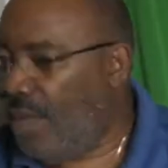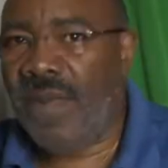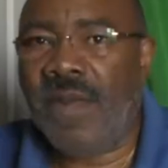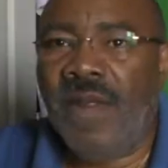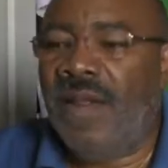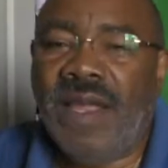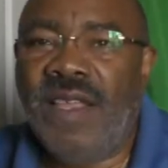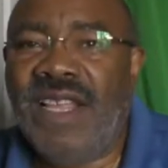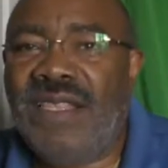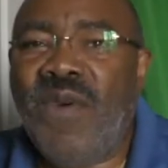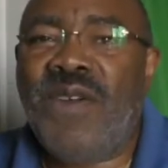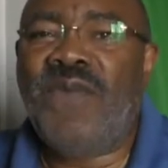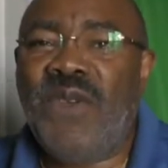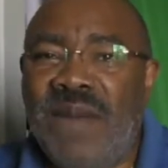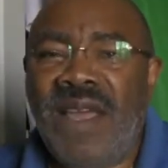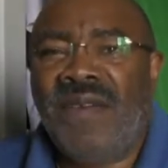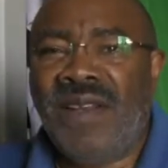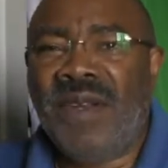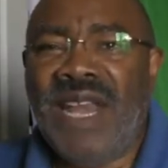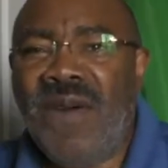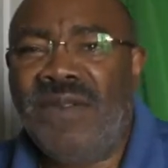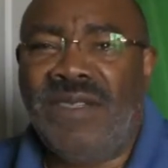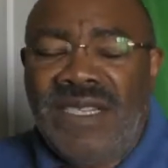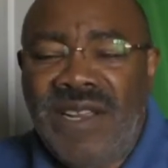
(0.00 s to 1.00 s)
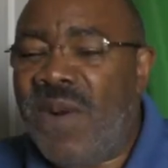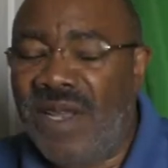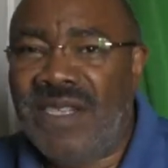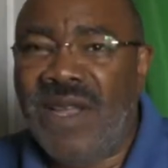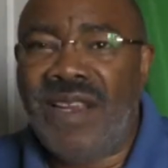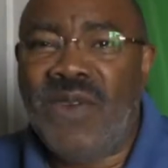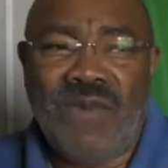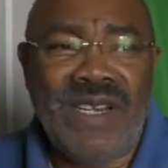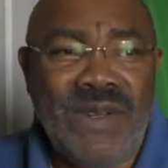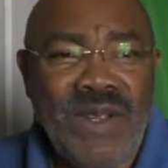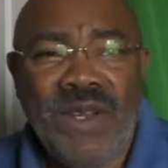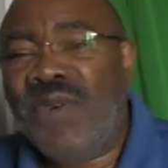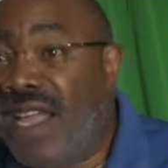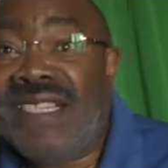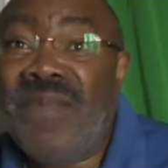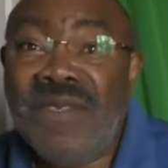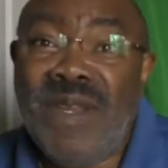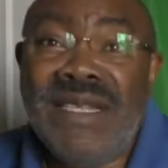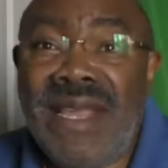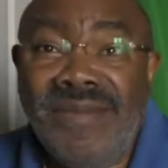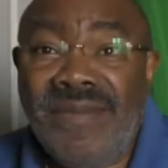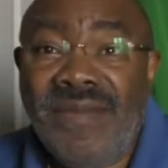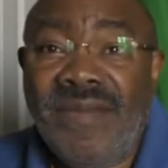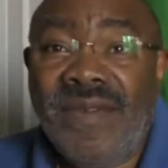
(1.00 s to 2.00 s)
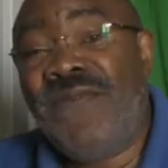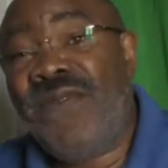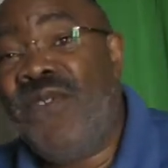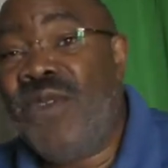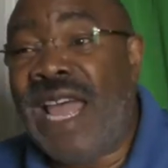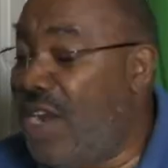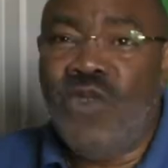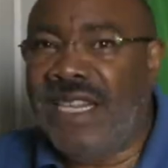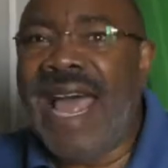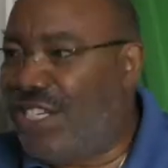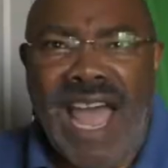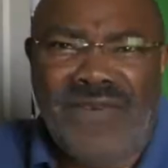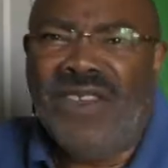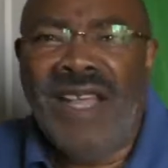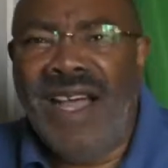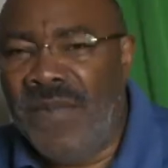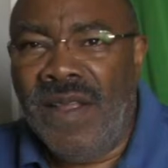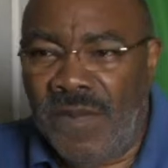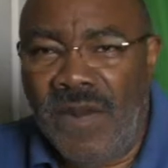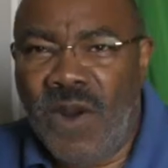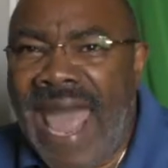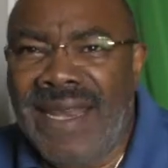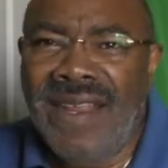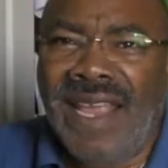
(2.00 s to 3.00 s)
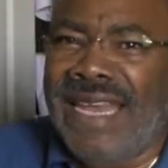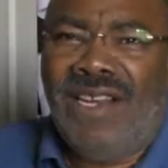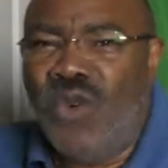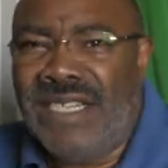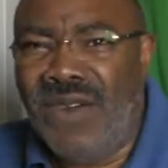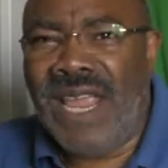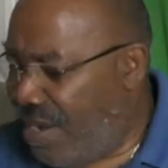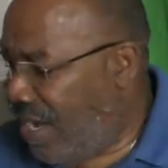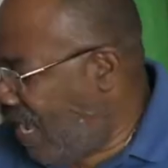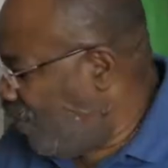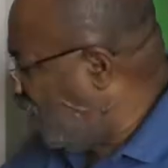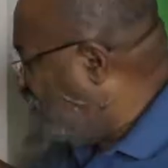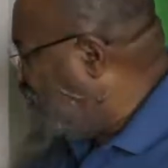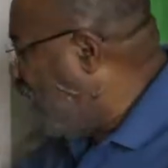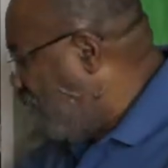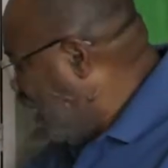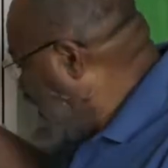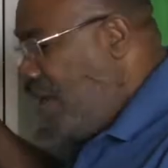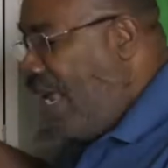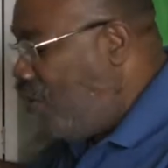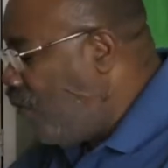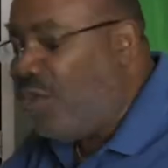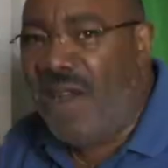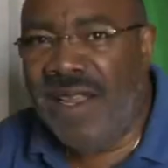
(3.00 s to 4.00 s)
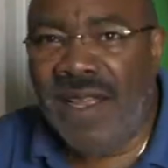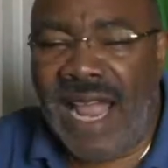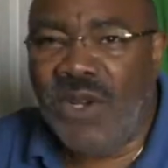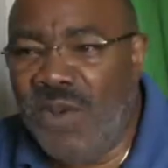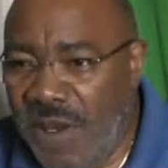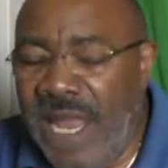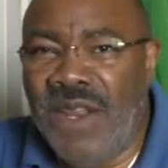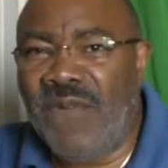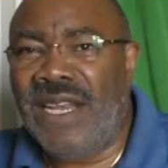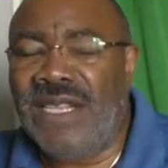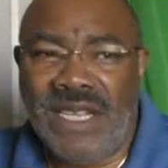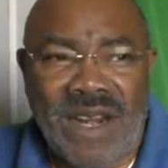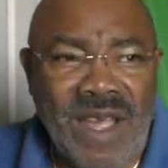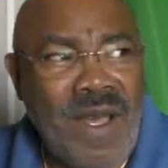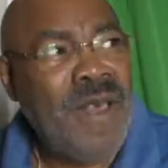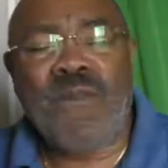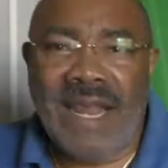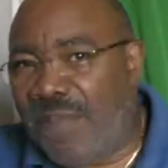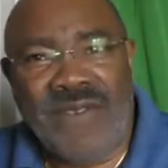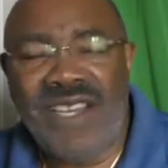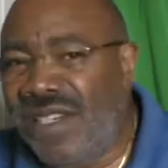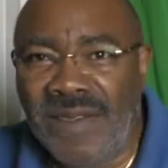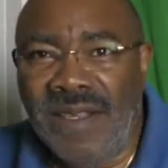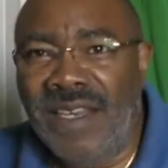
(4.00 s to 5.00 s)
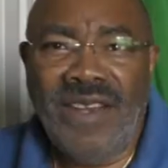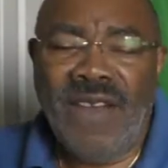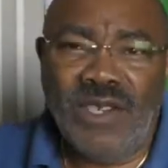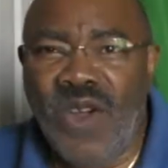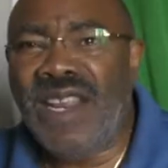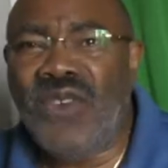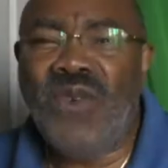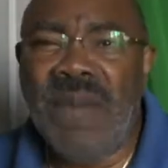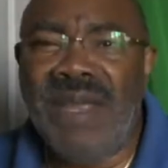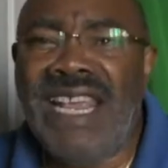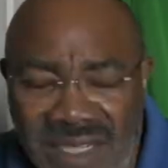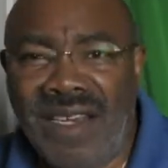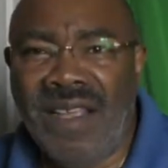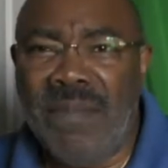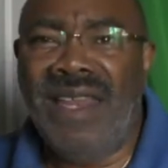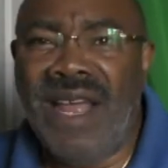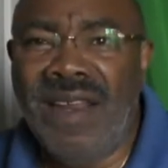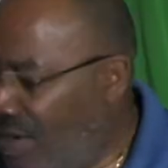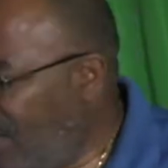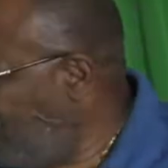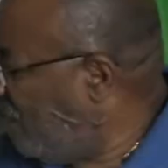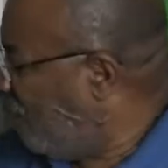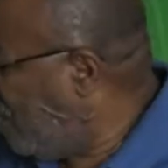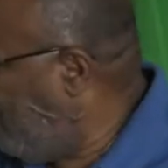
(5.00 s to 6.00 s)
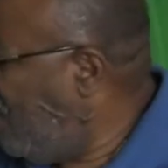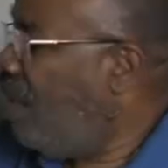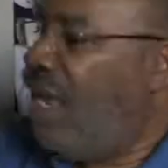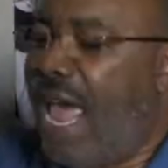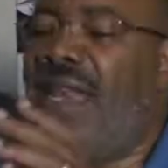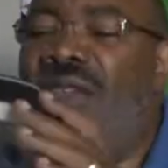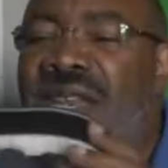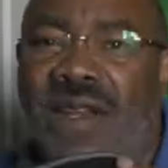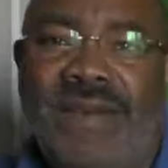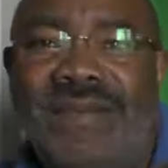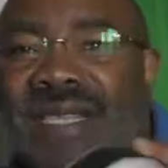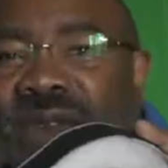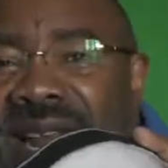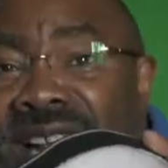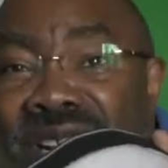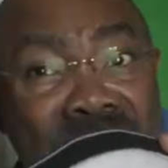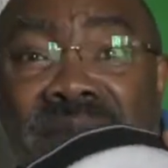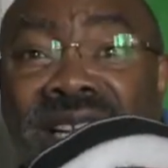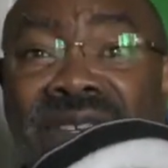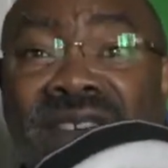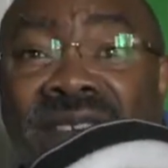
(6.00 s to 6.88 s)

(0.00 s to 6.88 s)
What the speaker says: You don't know if you're gonna make it or not. And I'm in that same boat. That's why I'm making this video.